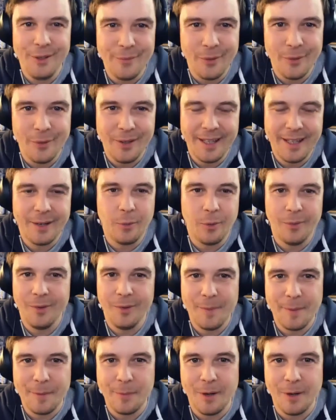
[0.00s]
what, like, what were the
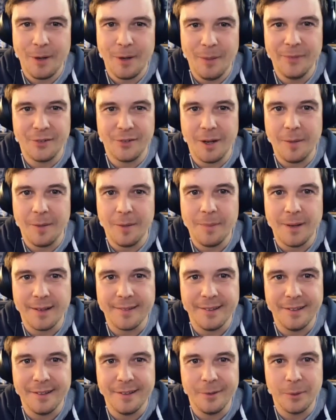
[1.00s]
big problems at Dropbox
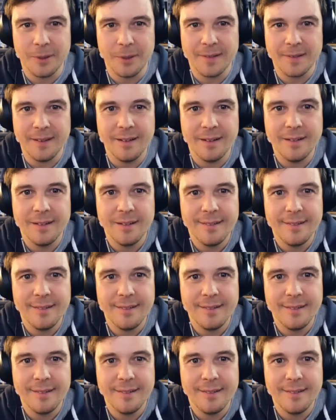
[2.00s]
that you worked on?